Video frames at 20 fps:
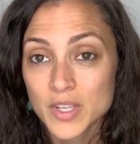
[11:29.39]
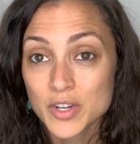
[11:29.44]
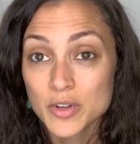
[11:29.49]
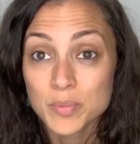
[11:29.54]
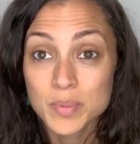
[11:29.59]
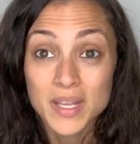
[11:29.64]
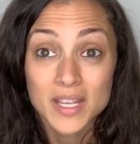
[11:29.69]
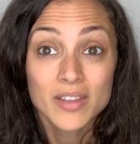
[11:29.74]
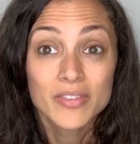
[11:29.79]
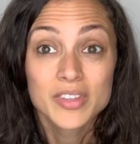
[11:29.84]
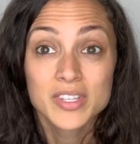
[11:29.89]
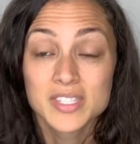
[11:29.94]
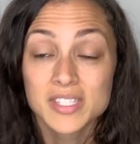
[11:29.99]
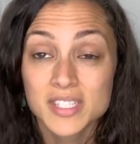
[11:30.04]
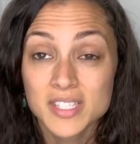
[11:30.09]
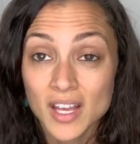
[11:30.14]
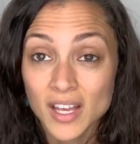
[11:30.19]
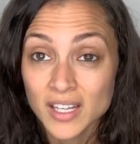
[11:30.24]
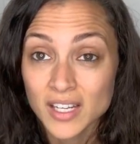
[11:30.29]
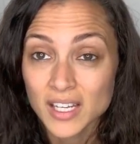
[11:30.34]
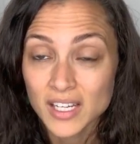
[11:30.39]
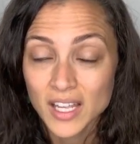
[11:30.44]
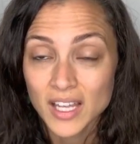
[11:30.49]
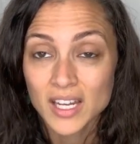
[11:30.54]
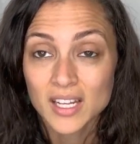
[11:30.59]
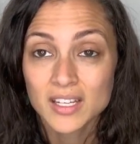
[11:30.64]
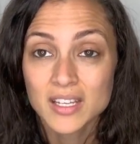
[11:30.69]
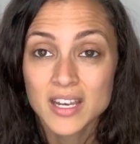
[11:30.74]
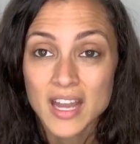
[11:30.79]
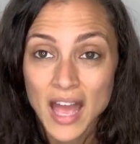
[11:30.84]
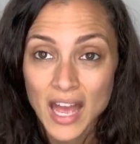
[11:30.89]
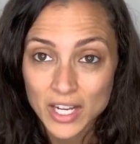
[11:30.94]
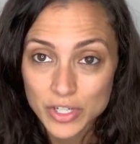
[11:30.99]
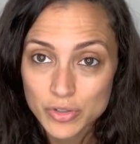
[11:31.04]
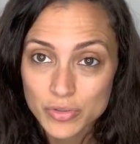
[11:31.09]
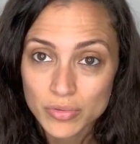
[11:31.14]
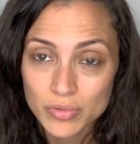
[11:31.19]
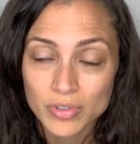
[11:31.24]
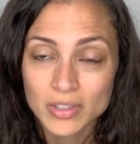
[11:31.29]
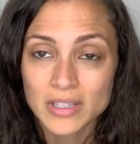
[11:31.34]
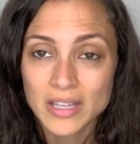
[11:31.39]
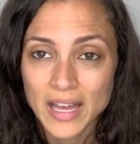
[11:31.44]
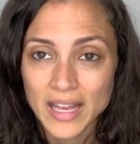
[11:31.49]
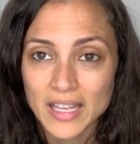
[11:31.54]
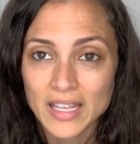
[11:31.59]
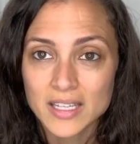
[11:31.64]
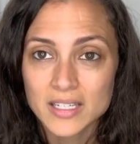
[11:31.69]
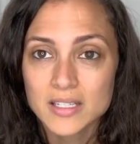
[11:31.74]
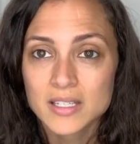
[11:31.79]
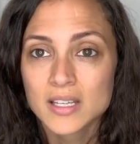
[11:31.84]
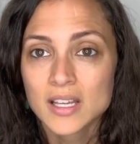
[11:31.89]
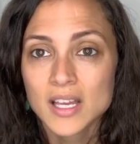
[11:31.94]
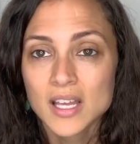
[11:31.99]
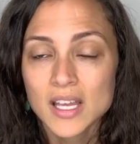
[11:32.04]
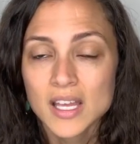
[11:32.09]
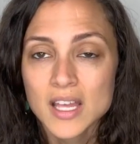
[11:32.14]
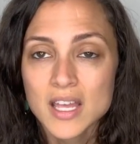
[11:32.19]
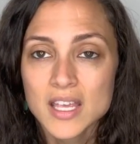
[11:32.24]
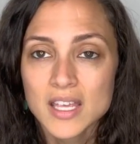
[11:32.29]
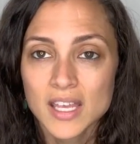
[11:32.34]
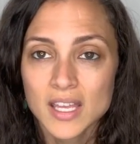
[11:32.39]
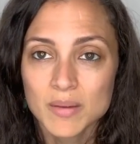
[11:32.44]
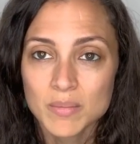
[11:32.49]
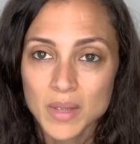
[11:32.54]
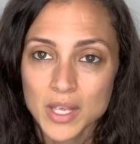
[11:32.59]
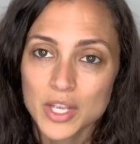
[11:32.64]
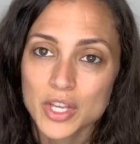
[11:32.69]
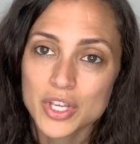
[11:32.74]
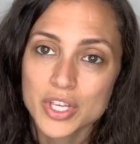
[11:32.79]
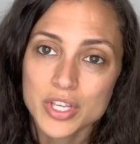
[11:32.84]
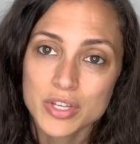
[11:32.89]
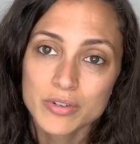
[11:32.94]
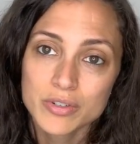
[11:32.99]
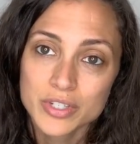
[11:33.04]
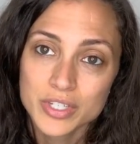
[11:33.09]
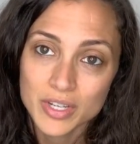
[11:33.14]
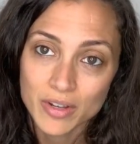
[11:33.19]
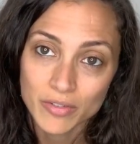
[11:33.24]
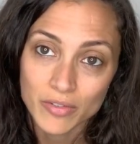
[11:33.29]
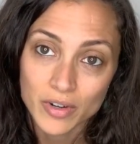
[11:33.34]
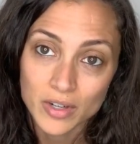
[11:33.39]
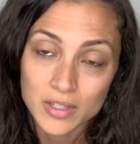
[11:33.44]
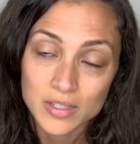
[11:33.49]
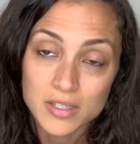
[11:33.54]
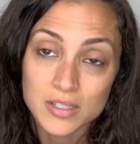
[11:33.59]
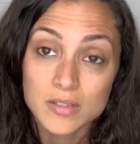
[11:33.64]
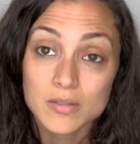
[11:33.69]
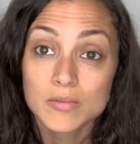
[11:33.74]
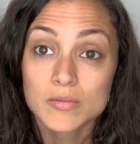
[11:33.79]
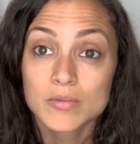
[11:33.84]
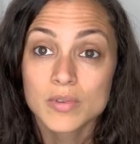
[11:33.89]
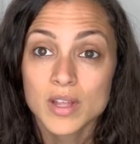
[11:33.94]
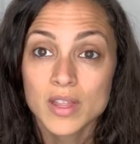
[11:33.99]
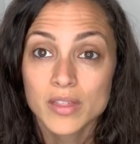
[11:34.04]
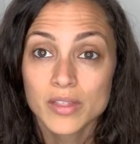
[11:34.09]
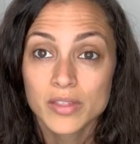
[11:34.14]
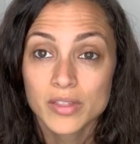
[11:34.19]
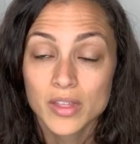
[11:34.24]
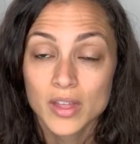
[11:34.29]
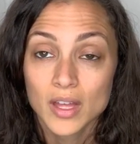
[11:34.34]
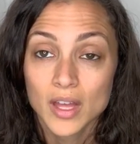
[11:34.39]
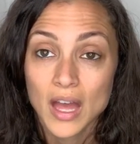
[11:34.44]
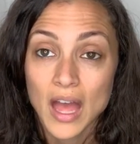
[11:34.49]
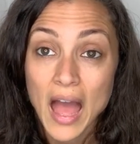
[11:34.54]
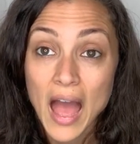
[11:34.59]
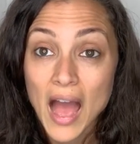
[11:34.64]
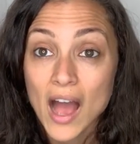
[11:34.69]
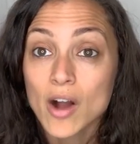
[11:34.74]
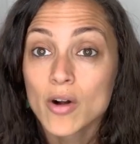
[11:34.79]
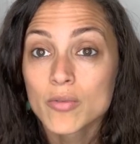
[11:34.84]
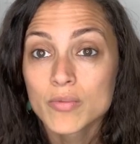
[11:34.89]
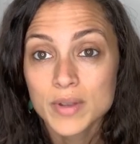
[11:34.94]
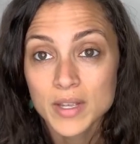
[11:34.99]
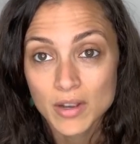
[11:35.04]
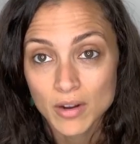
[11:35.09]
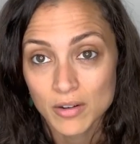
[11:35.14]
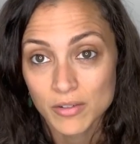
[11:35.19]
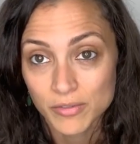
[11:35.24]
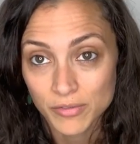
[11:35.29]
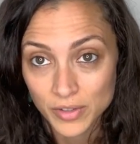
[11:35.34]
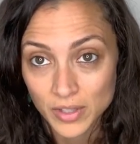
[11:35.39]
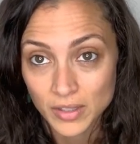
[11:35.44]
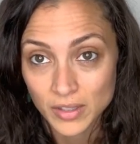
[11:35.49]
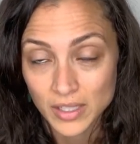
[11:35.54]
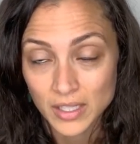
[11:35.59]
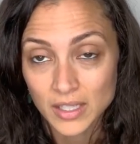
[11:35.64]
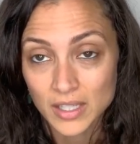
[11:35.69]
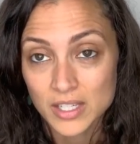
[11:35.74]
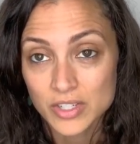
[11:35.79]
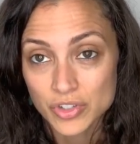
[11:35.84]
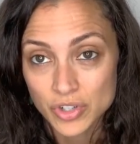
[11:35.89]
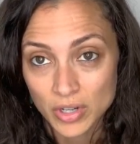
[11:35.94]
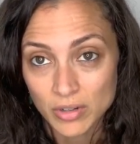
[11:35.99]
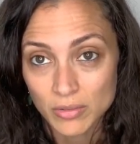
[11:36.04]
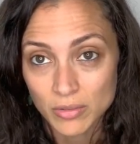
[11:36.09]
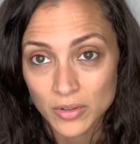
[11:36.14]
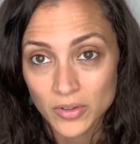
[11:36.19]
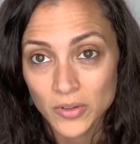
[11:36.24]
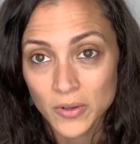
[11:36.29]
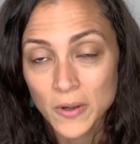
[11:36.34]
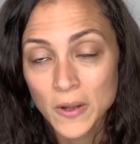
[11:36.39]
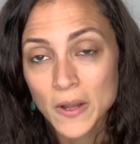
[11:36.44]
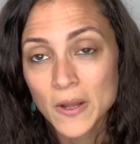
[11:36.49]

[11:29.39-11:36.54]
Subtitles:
being in the sun and getting natural light can make a huge difference with how we are feeling in general.